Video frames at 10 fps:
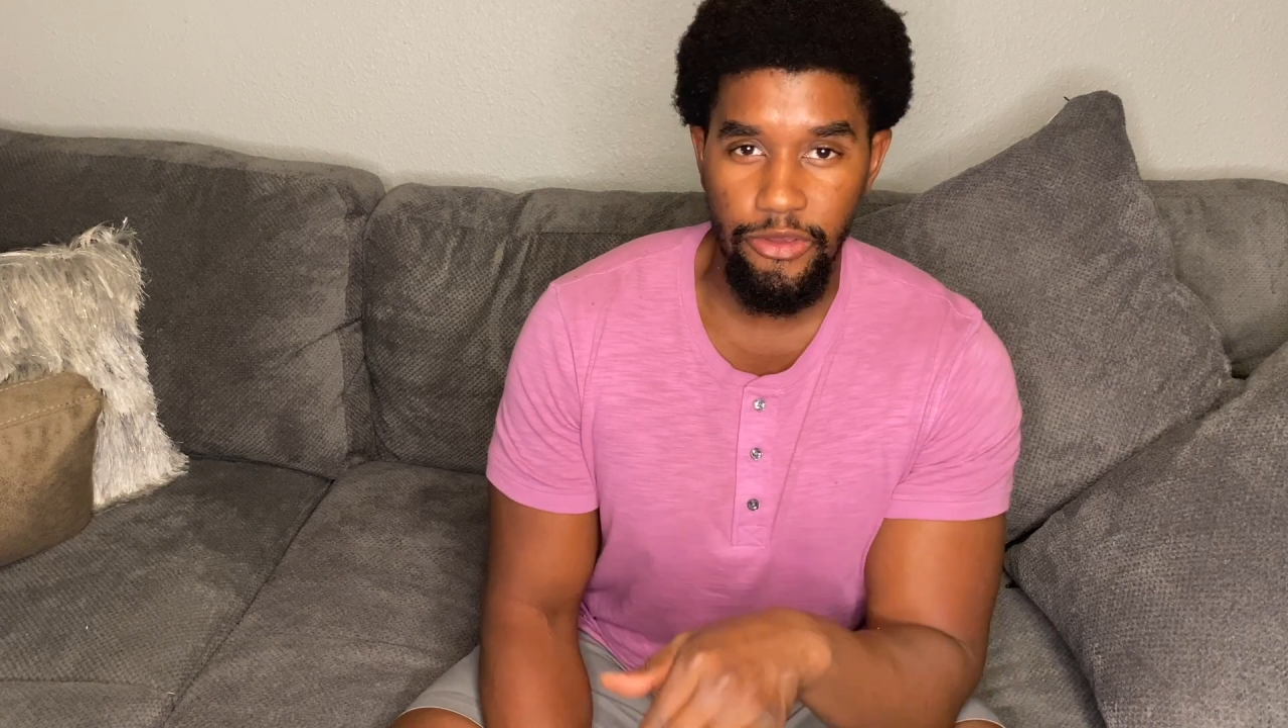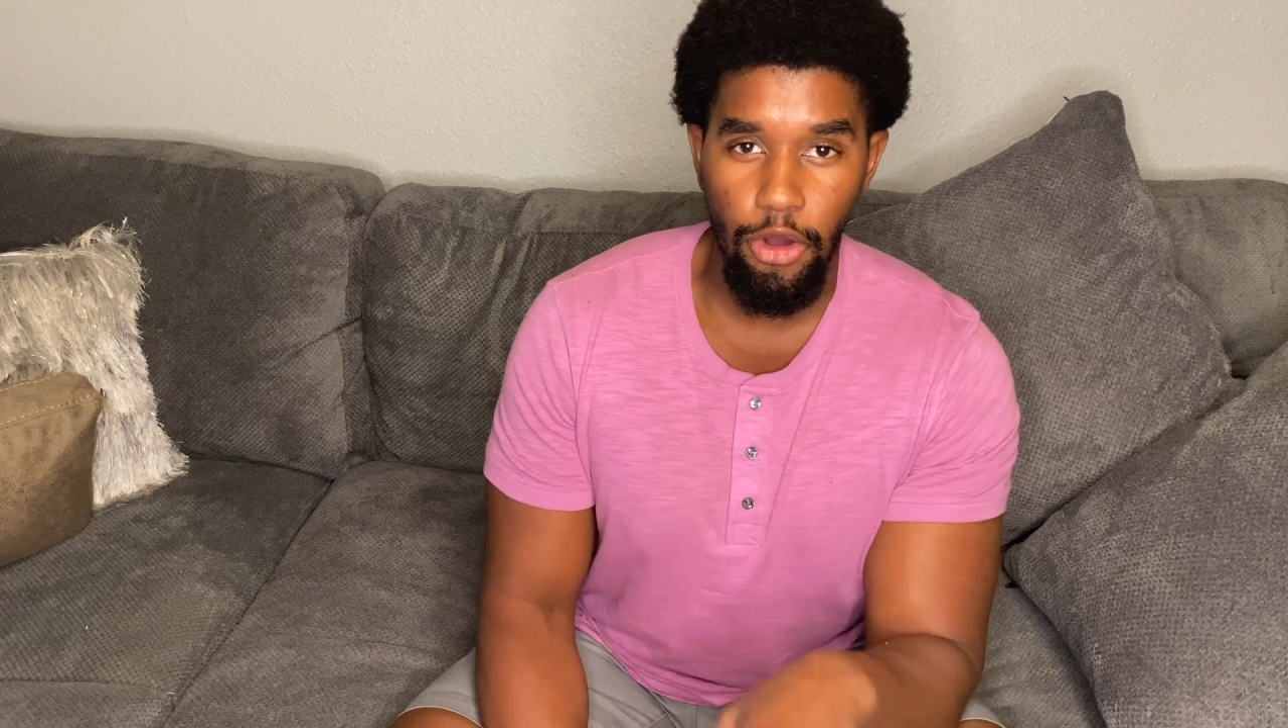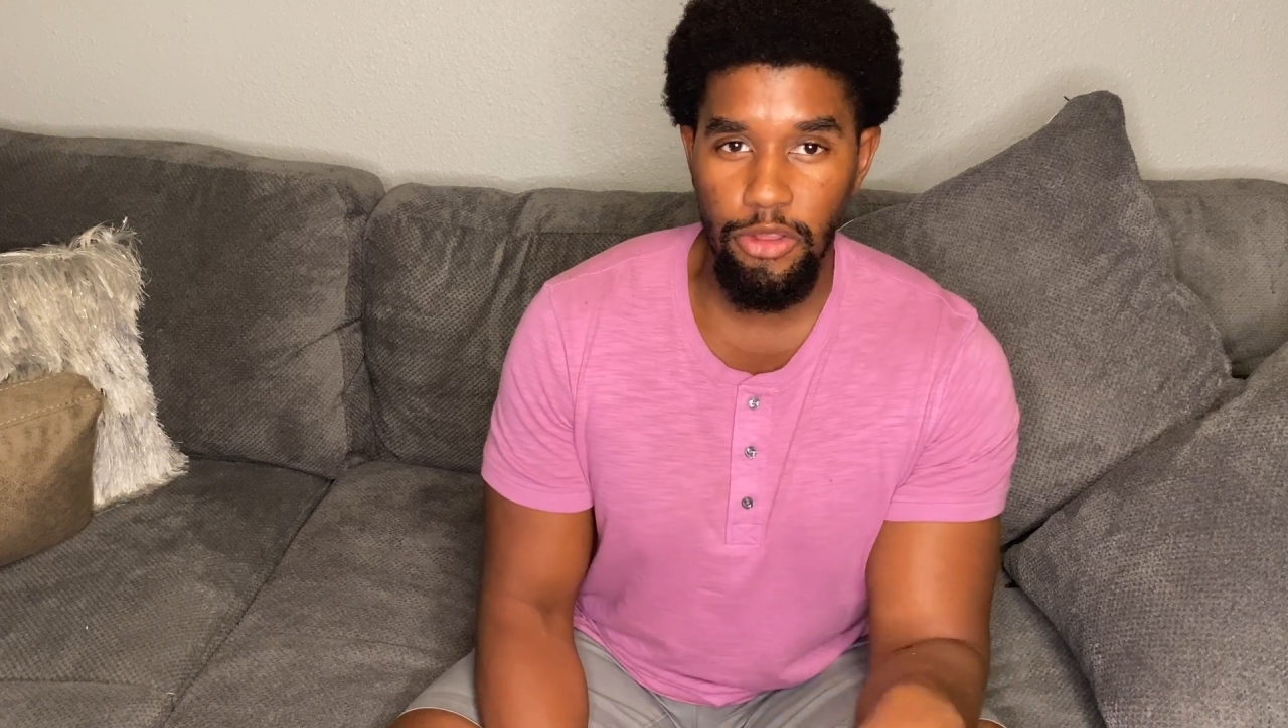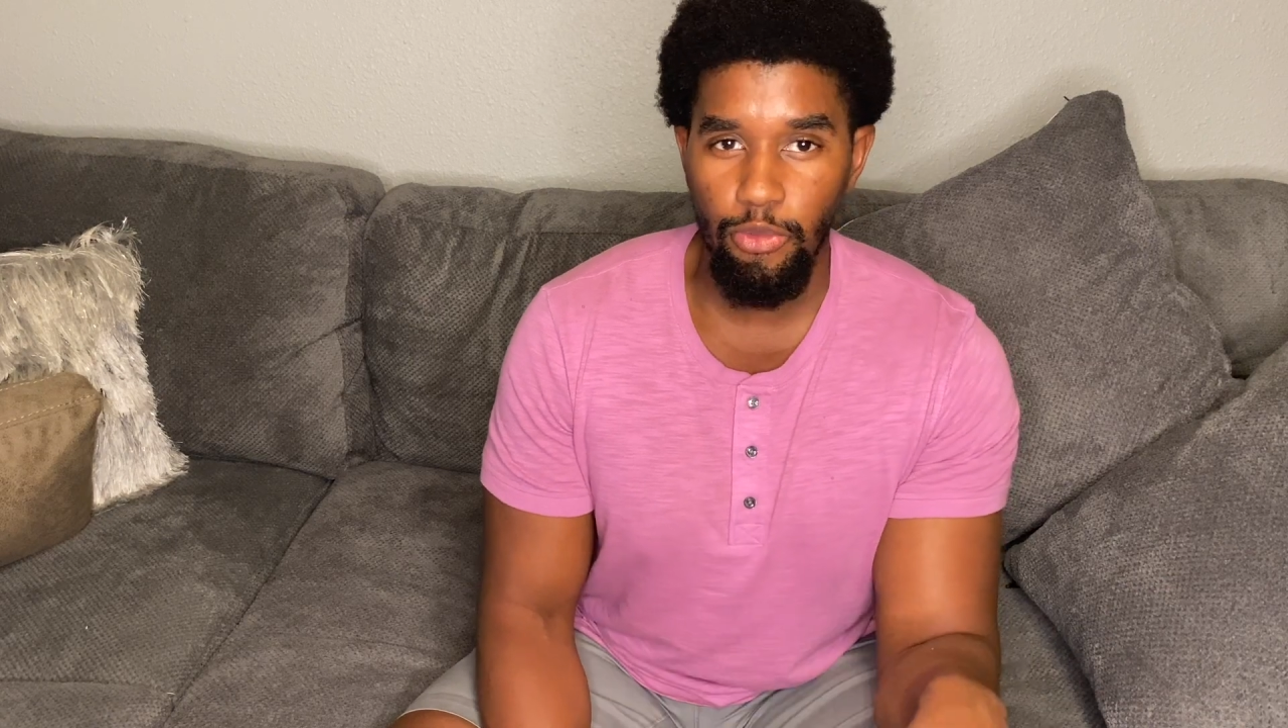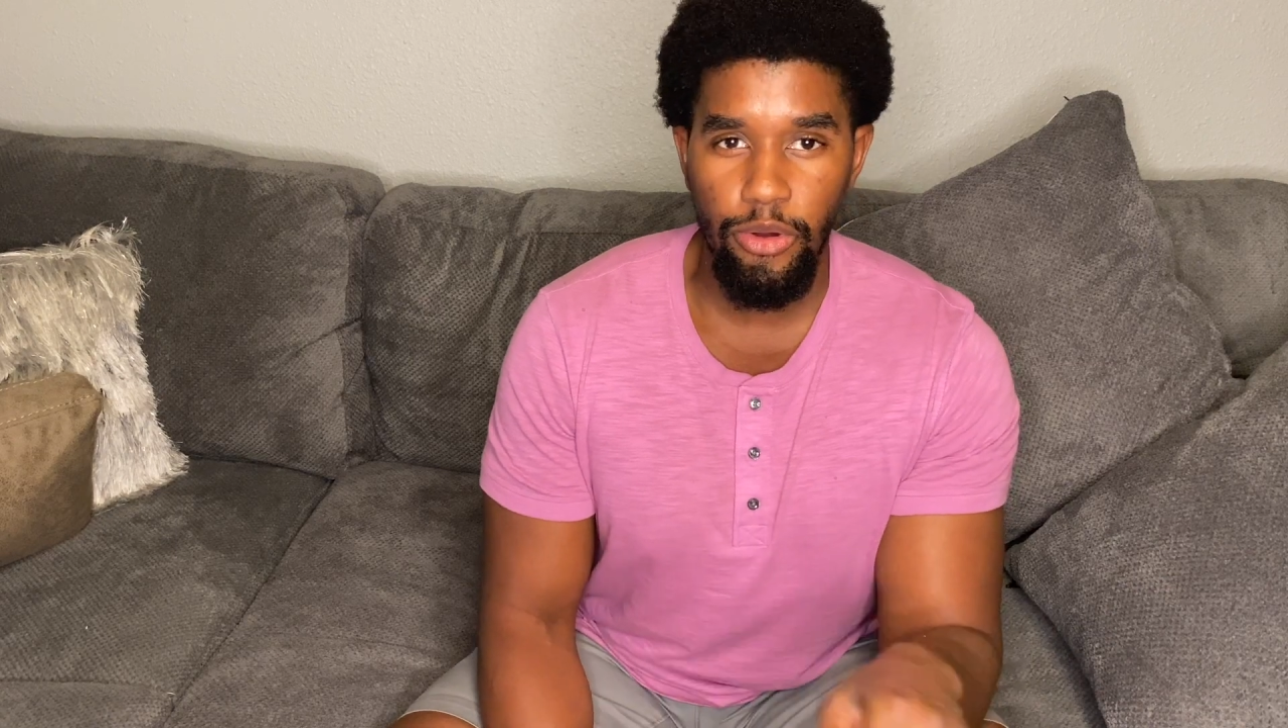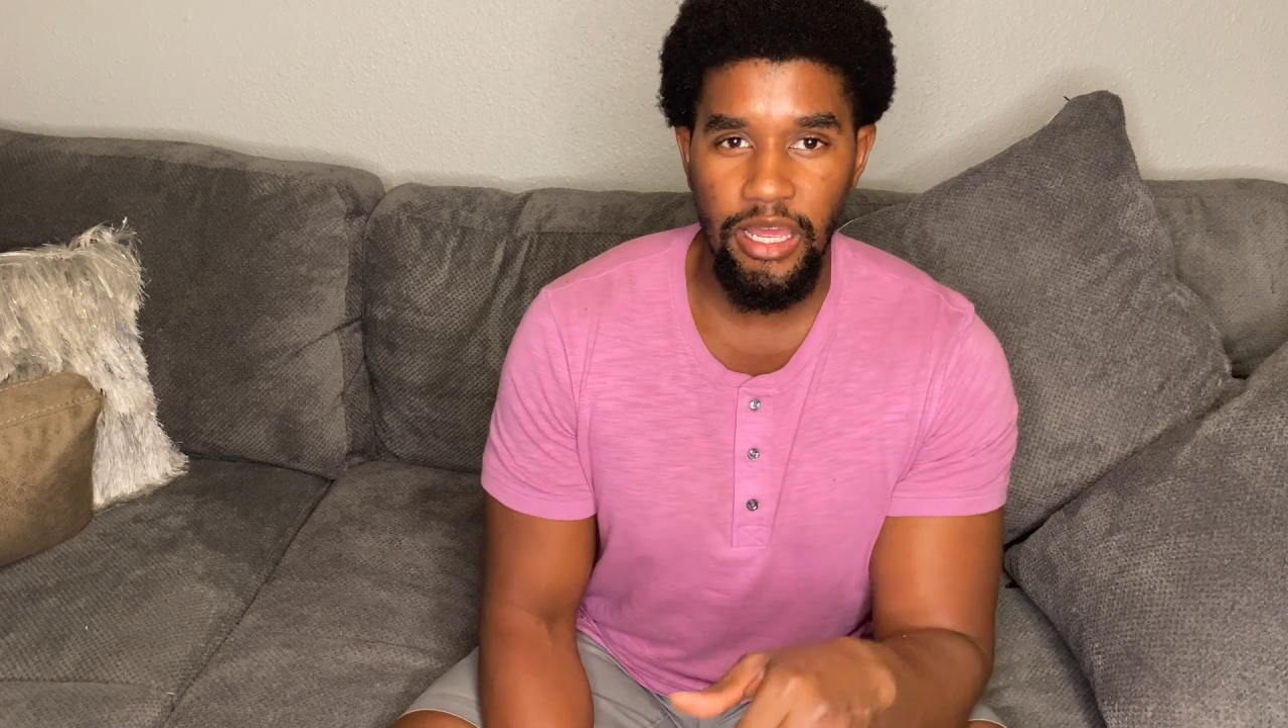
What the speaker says: all in one